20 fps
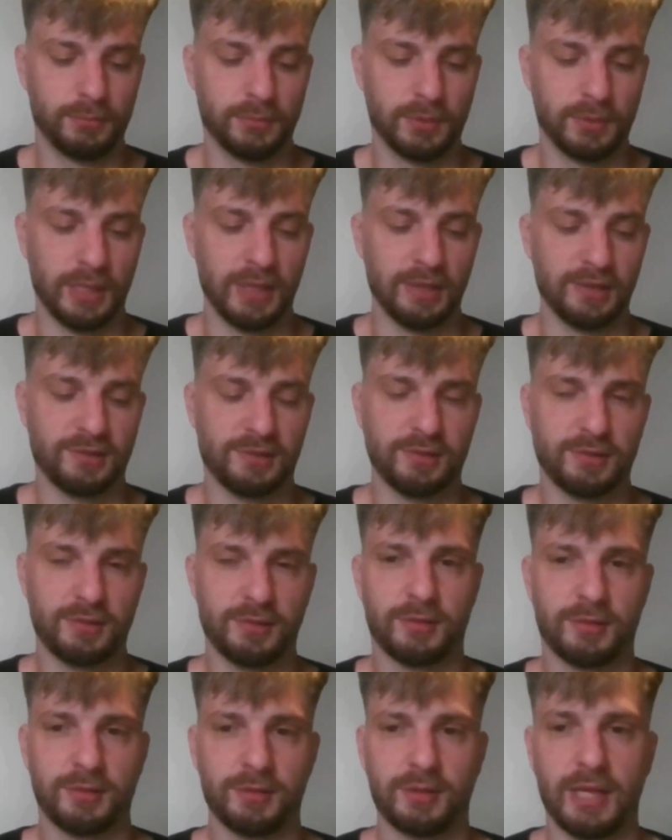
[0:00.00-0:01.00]
there's
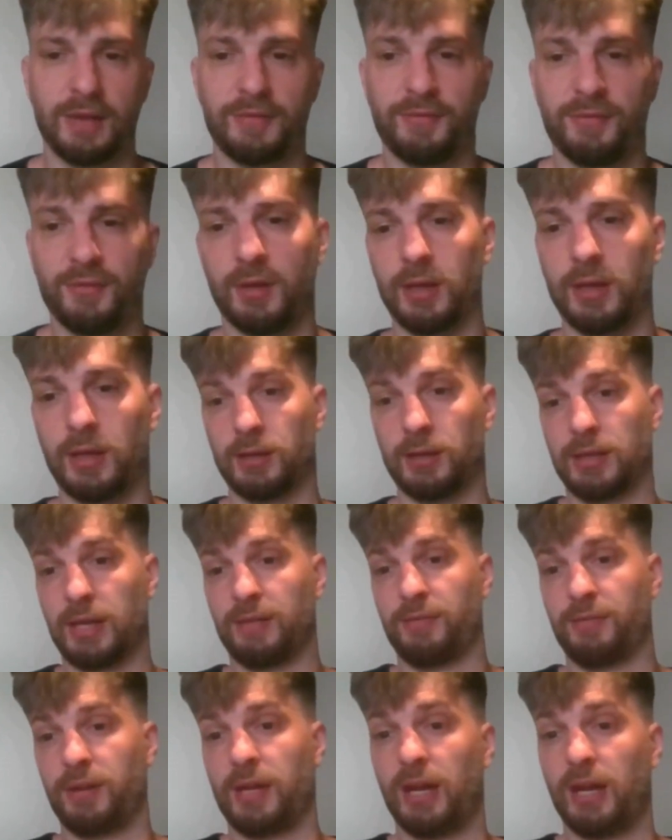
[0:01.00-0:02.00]
it
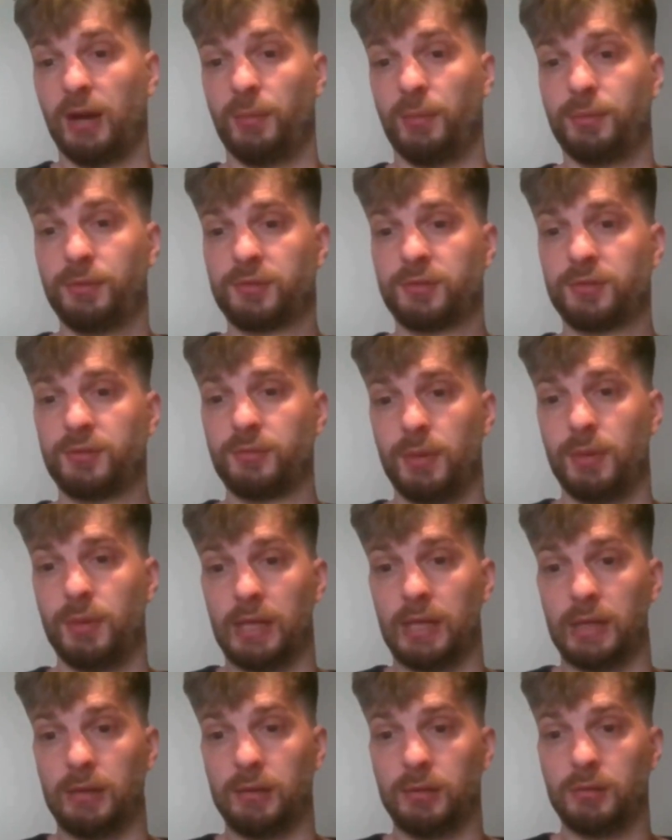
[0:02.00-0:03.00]
definitely helps
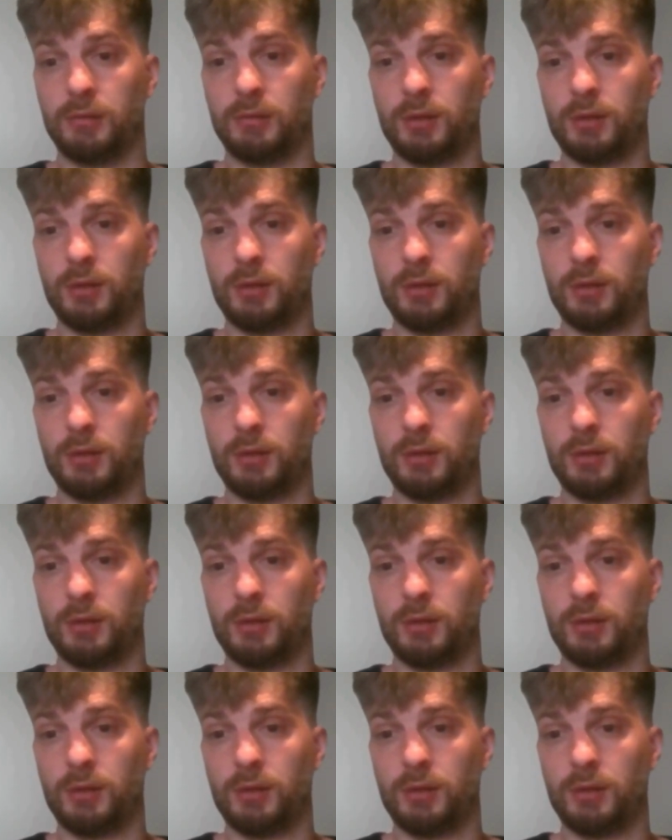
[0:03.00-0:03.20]
me